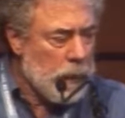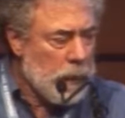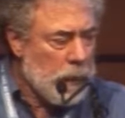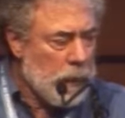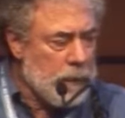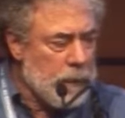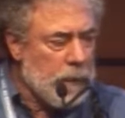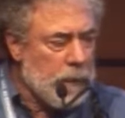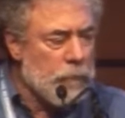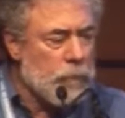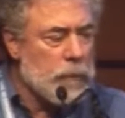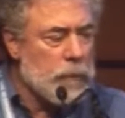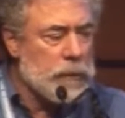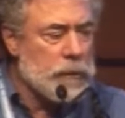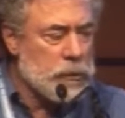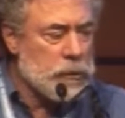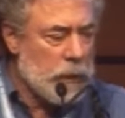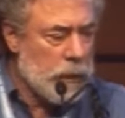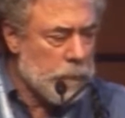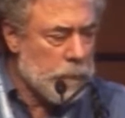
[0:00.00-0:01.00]
Another
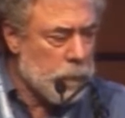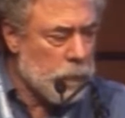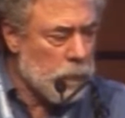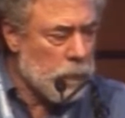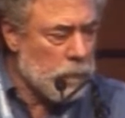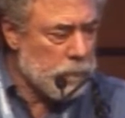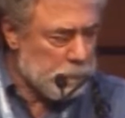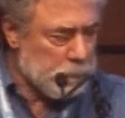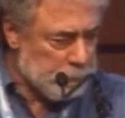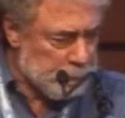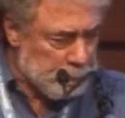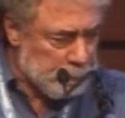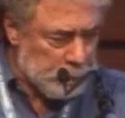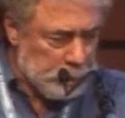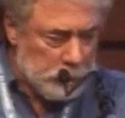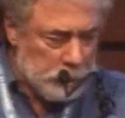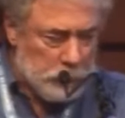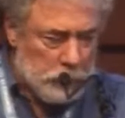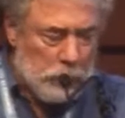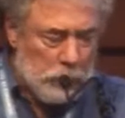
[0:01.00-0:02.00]
example
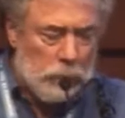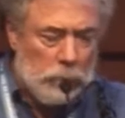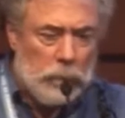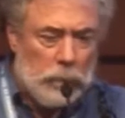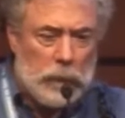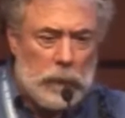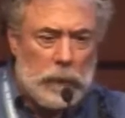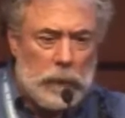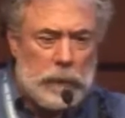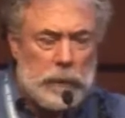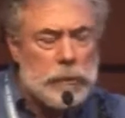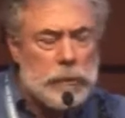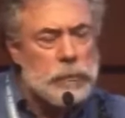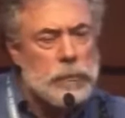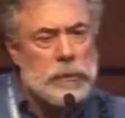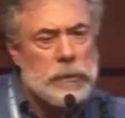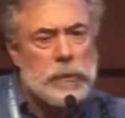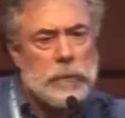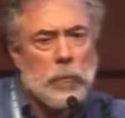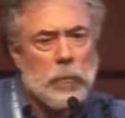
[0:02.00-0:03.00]
This
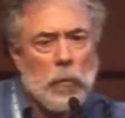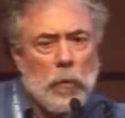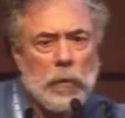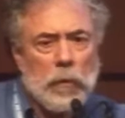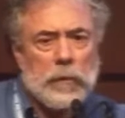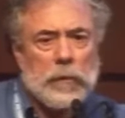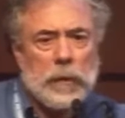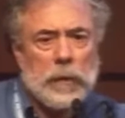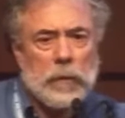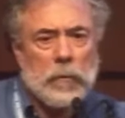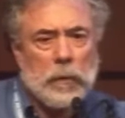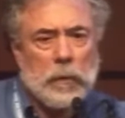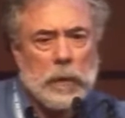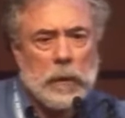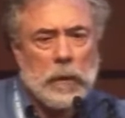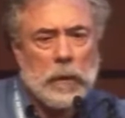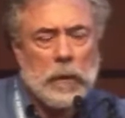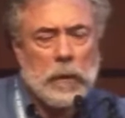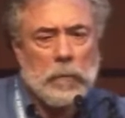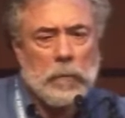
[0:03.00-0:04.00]
was some work
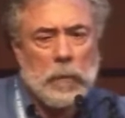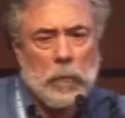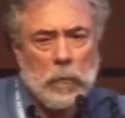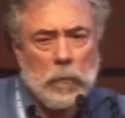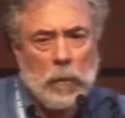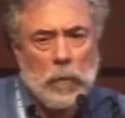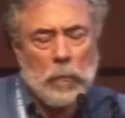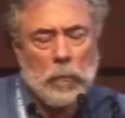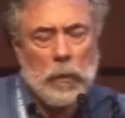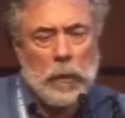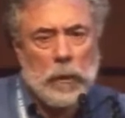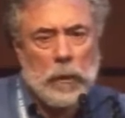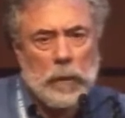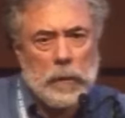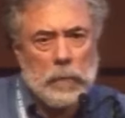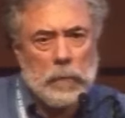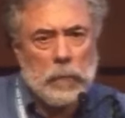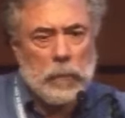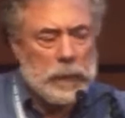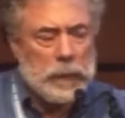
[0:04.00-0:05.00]
that
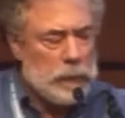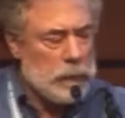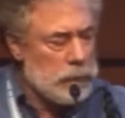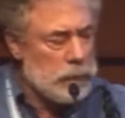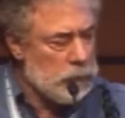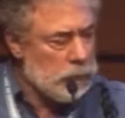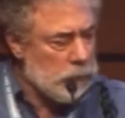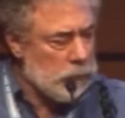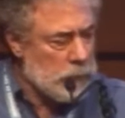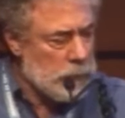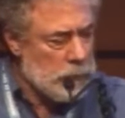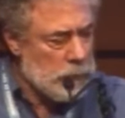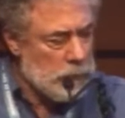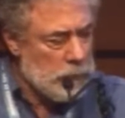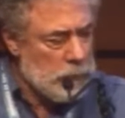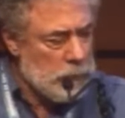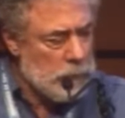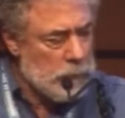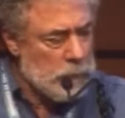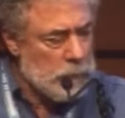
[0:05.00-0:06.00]
we did
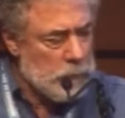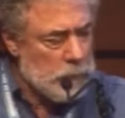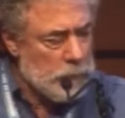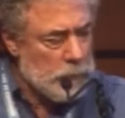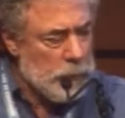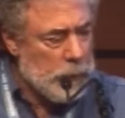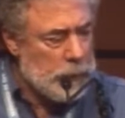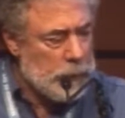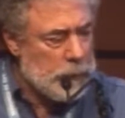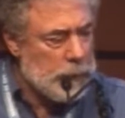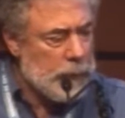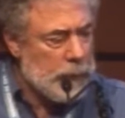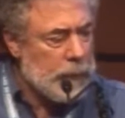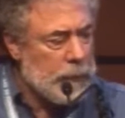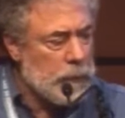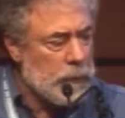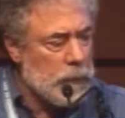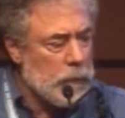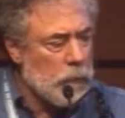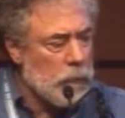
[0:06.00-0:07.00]
about a
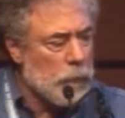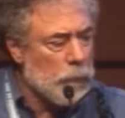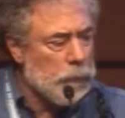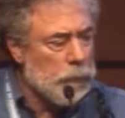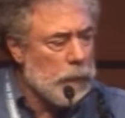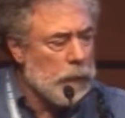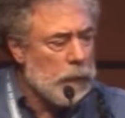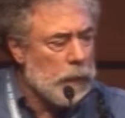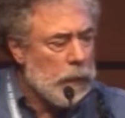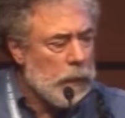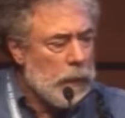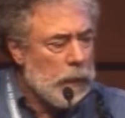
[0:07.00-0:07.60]
decade ago, but